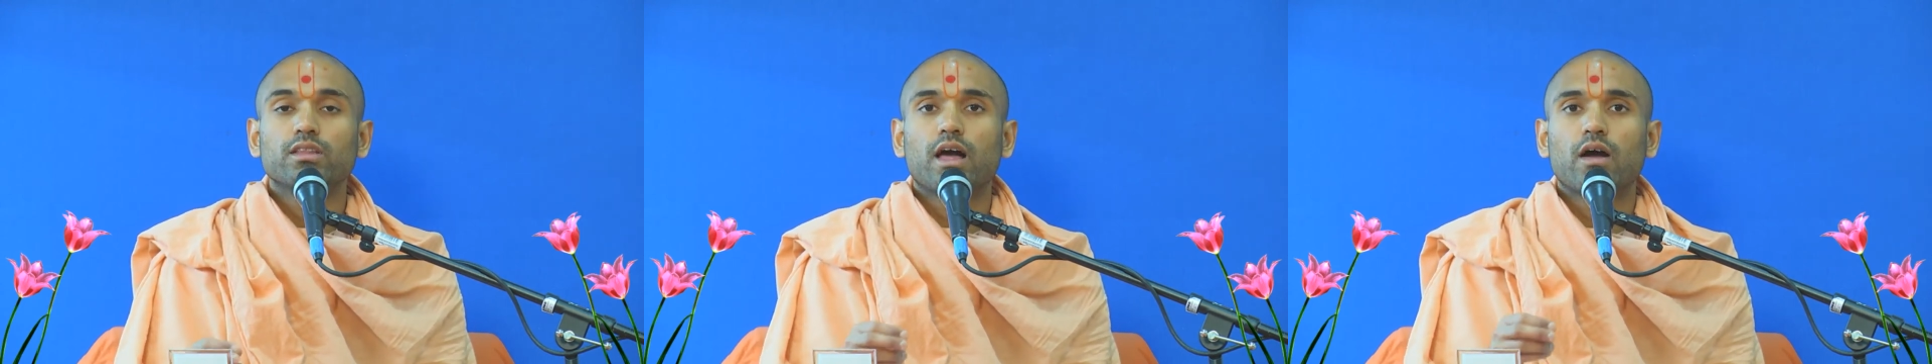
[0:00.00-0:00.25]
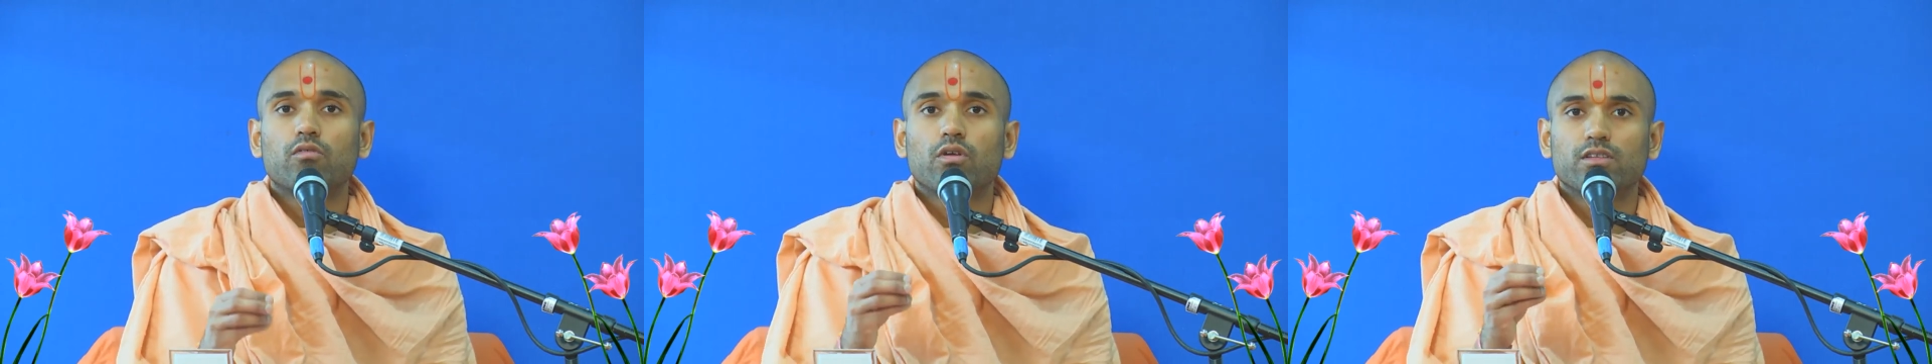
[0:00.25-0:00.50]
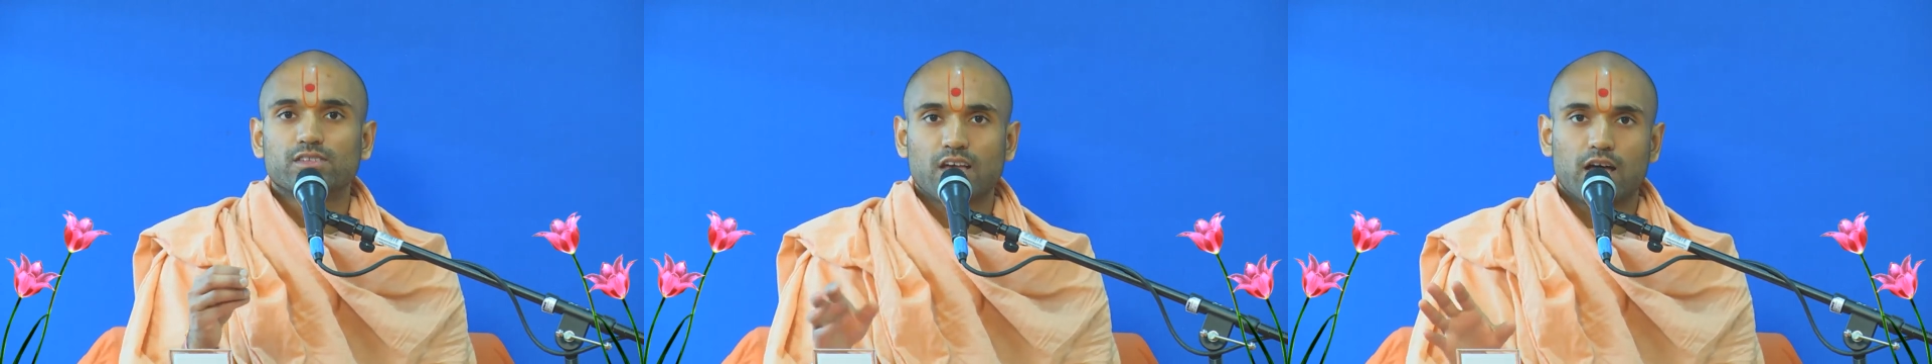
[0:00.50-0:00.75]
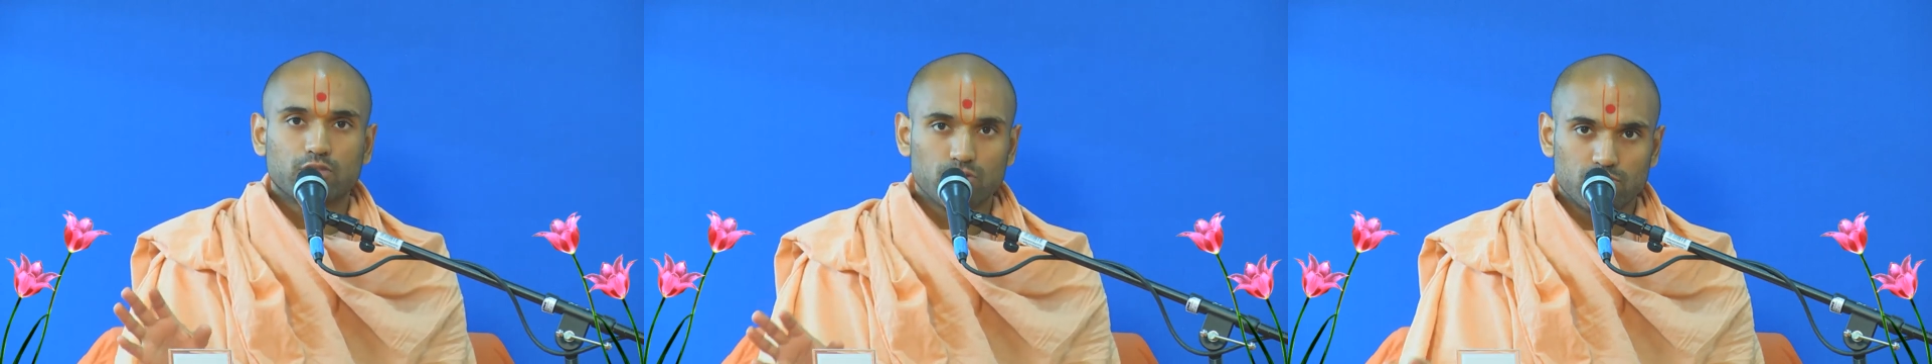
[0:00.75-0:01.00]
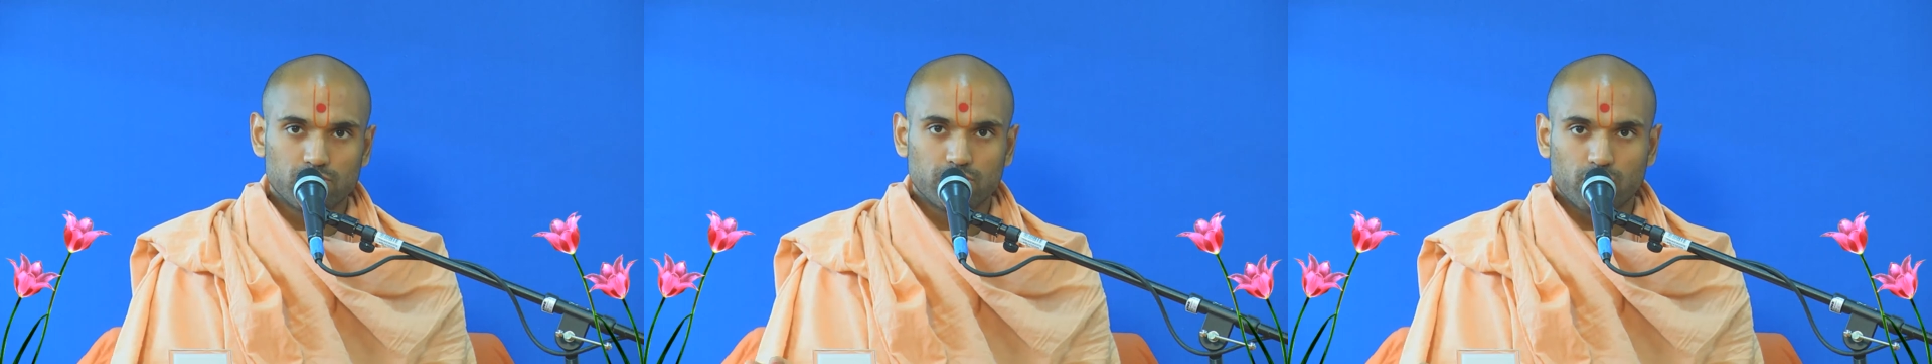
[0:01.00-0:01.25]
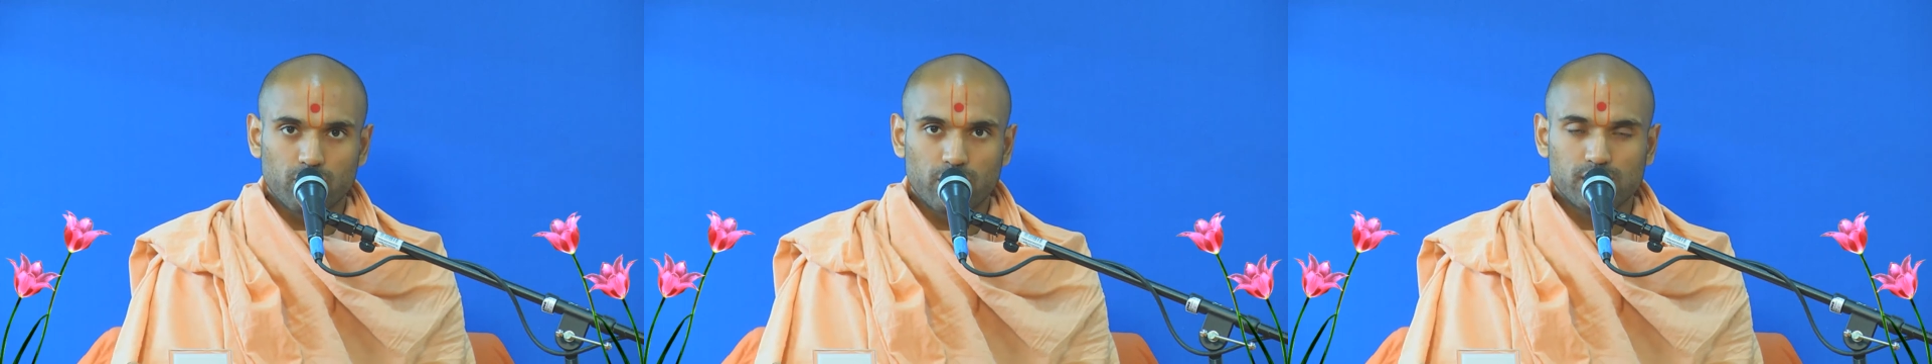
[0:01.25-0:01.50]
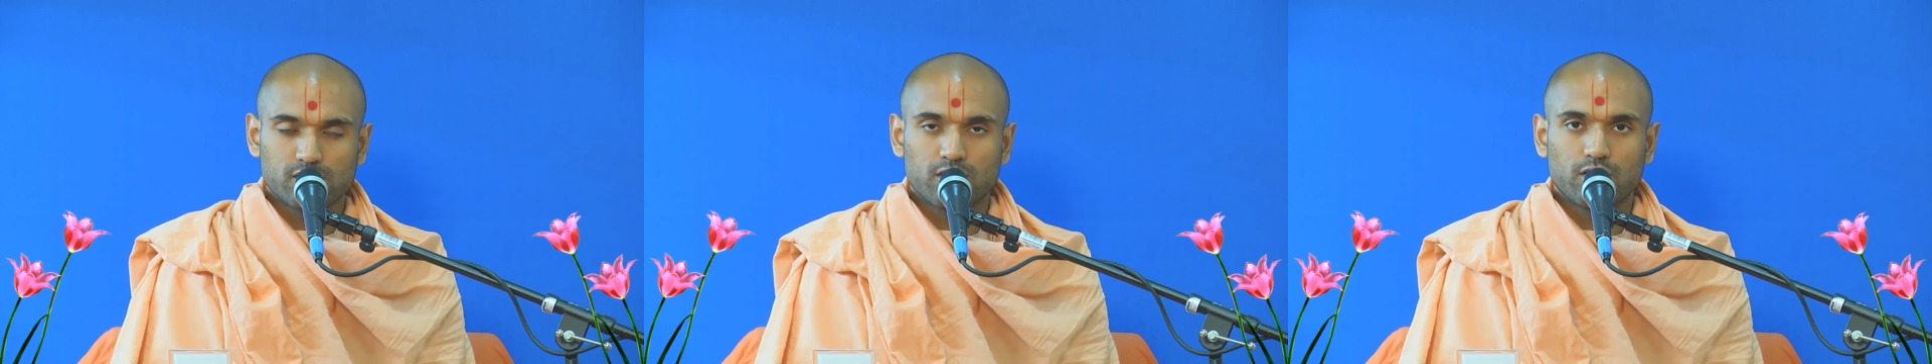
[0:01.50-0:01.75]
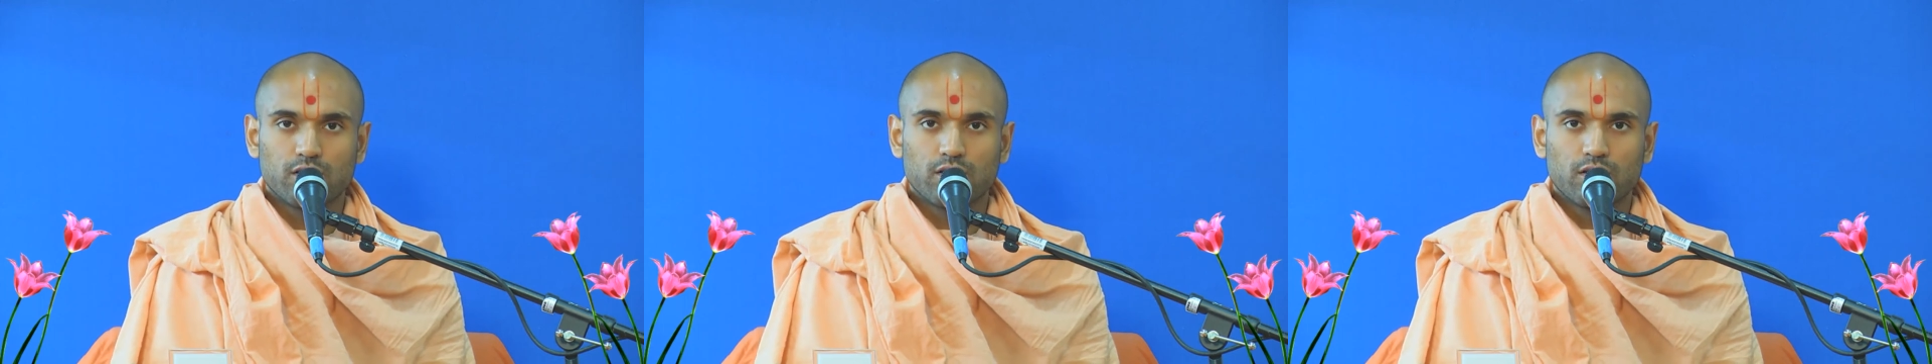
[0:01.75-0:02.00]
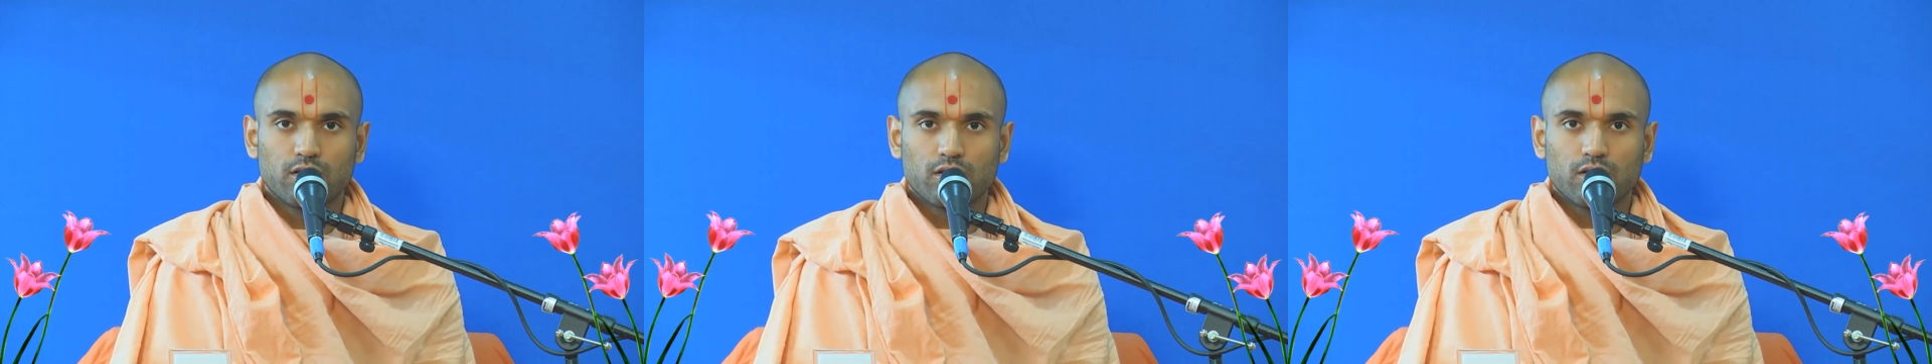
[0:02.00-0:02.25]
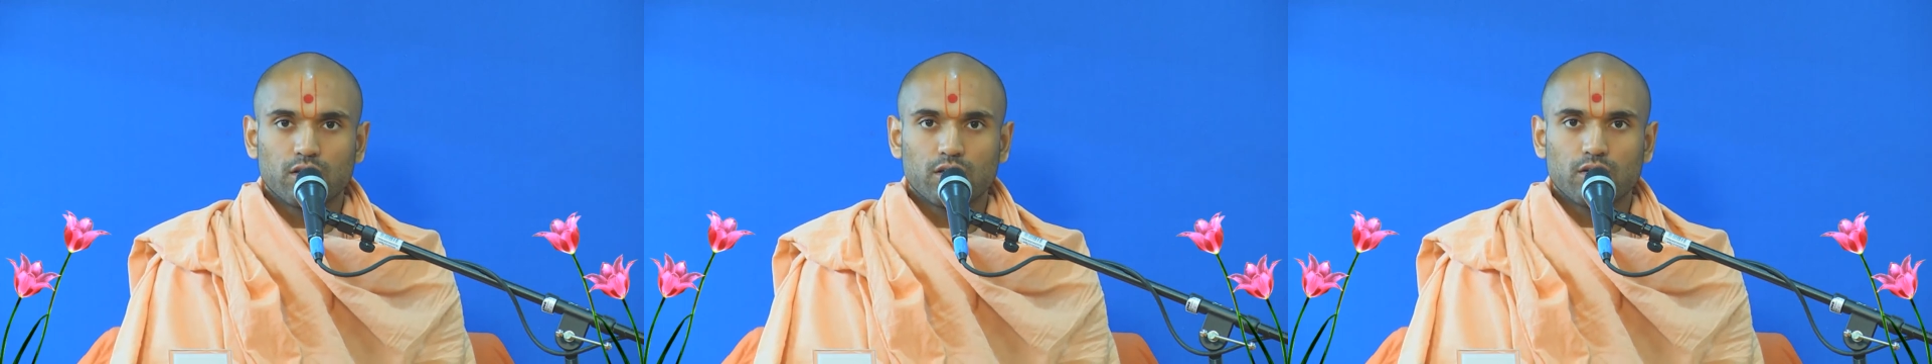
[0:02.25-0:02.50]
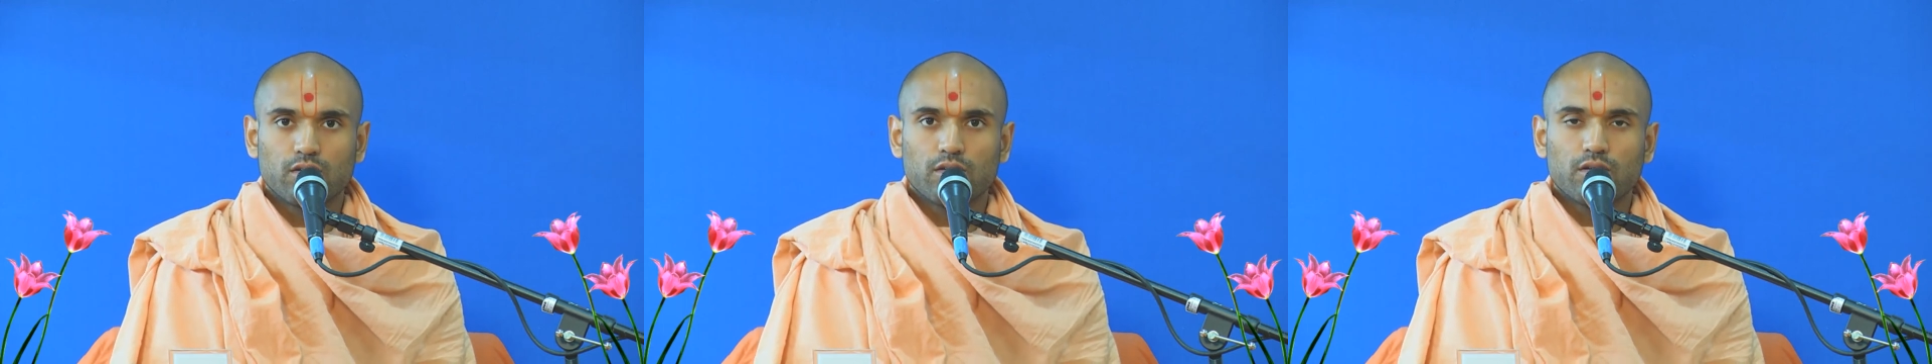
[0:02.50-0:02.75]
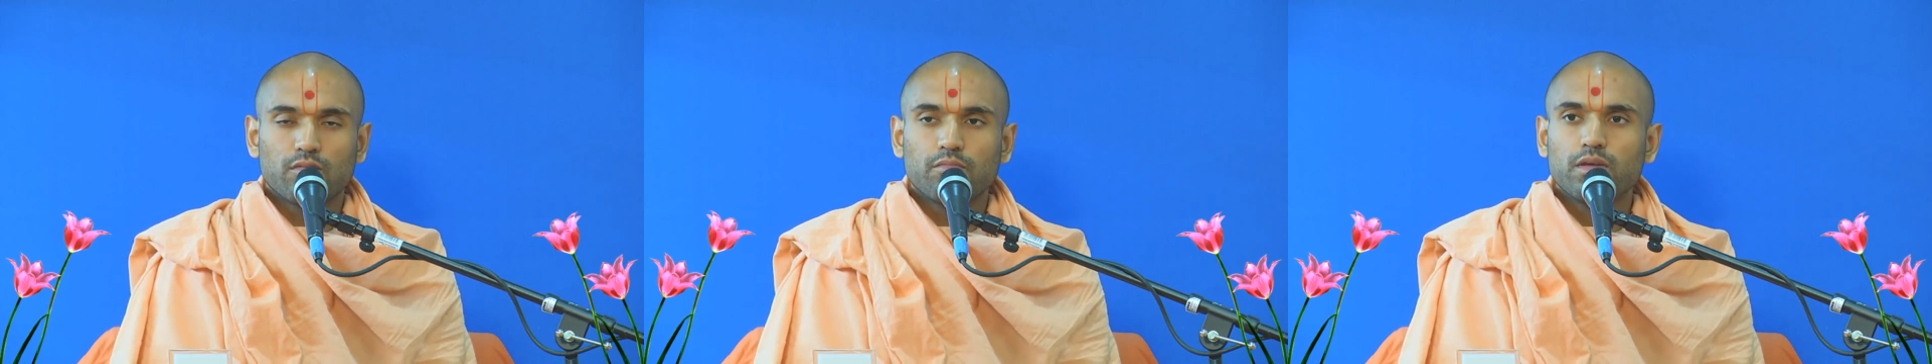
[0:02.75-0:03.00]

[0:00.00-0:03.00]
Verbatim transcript: sadhus to rest, meaning